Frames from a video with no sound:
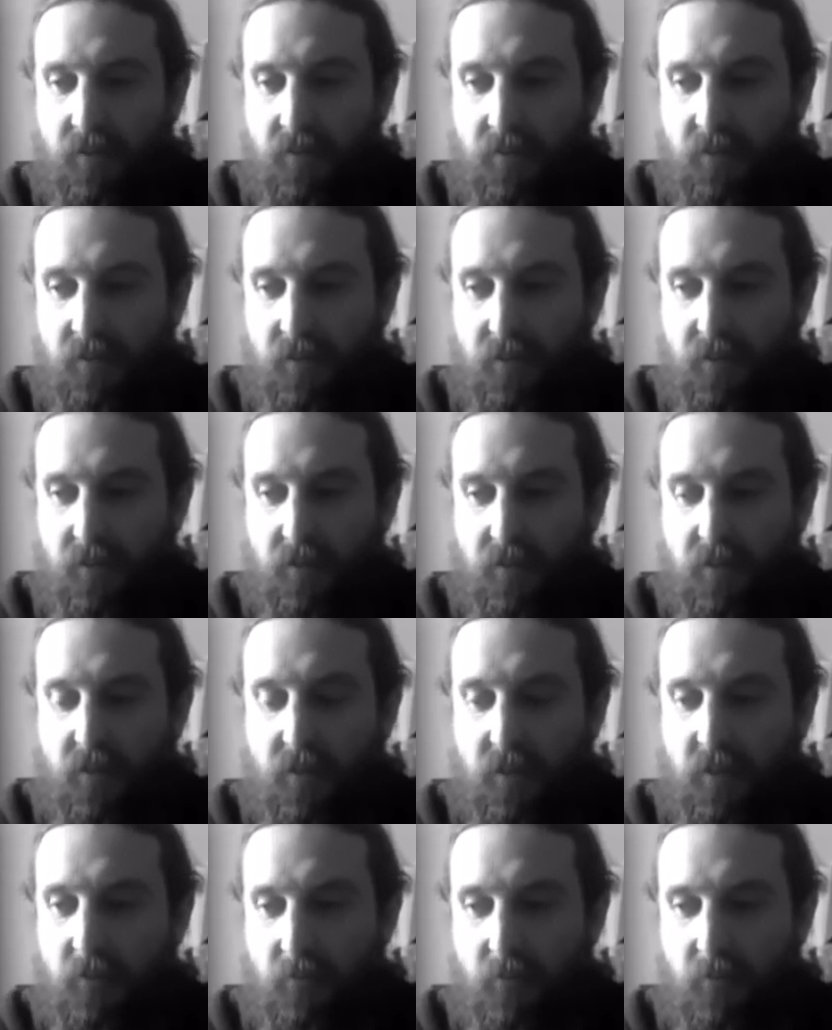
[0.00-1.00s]
as
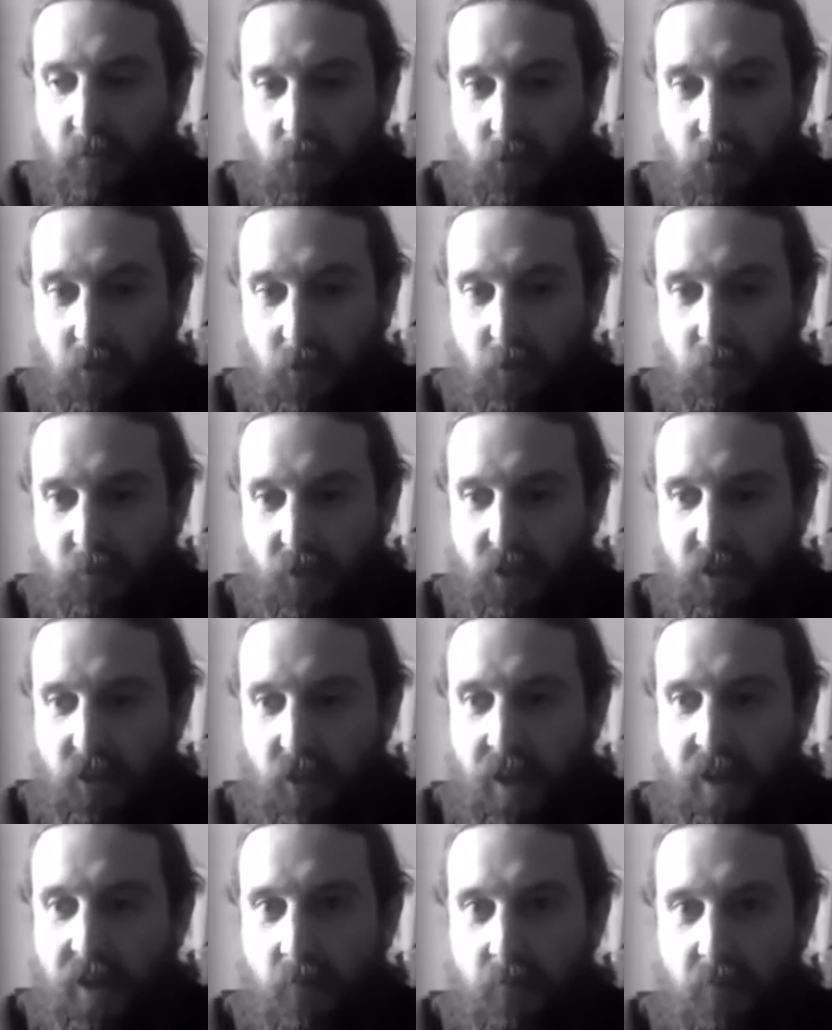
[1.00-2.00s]
I'm sure you can appreciate,
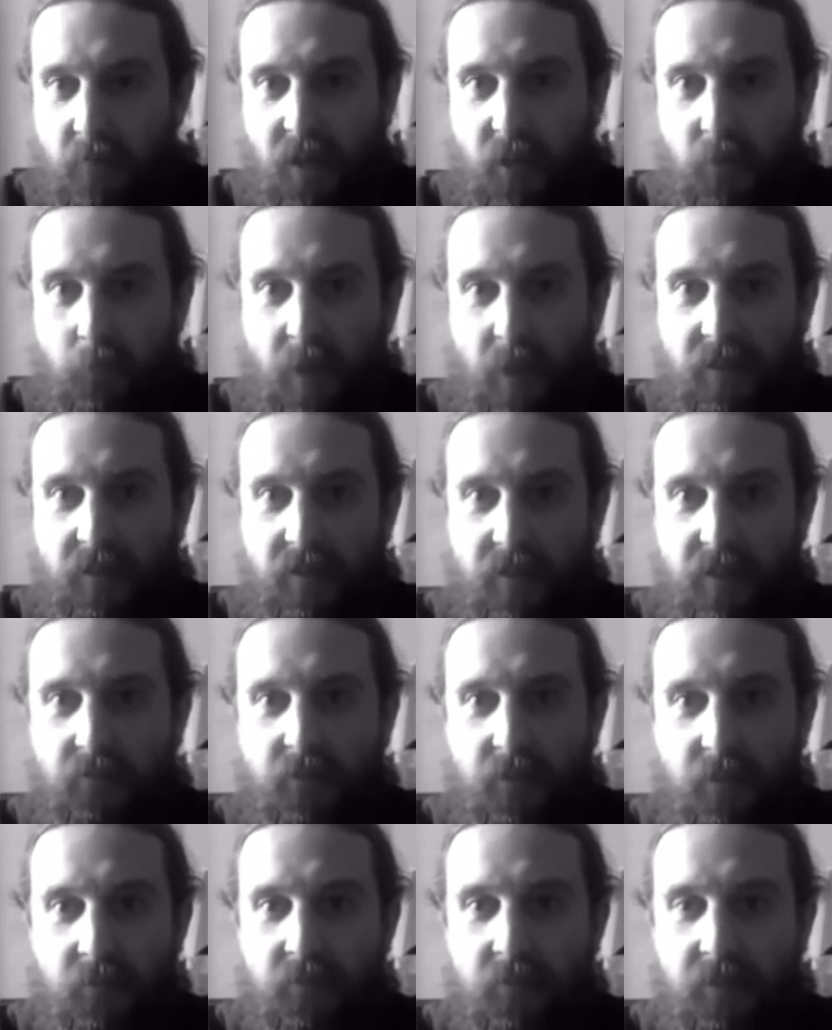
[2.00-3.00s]
it can be expensive
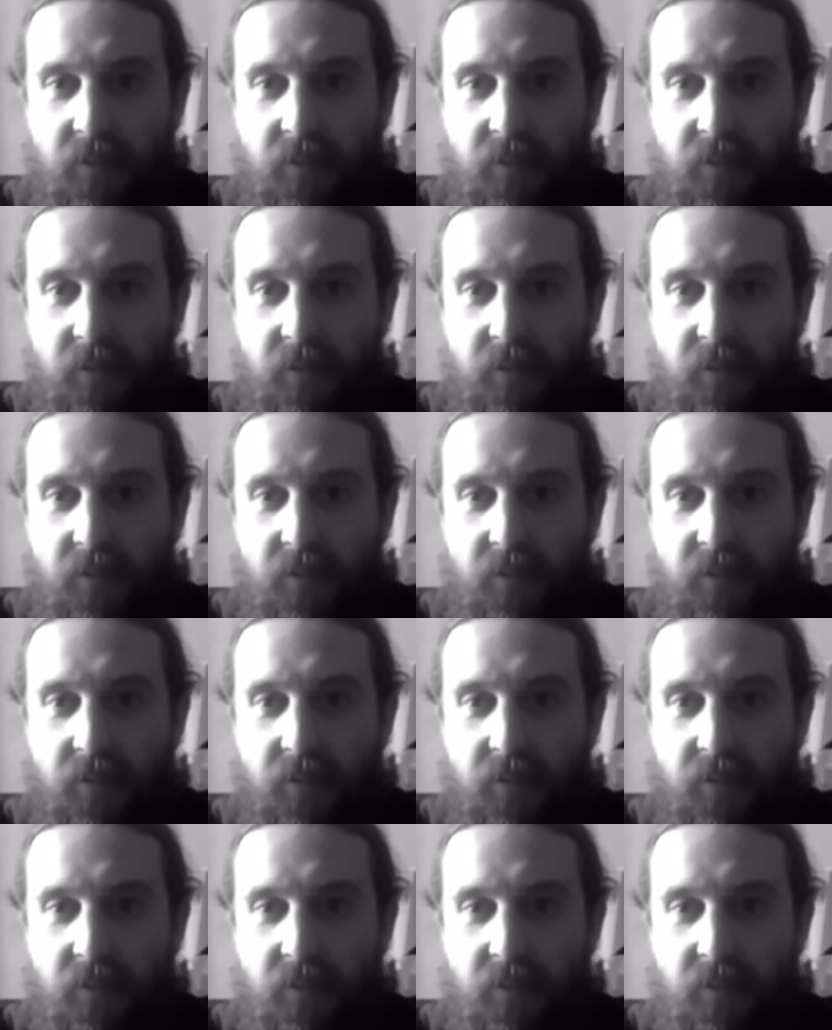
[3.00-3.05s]
to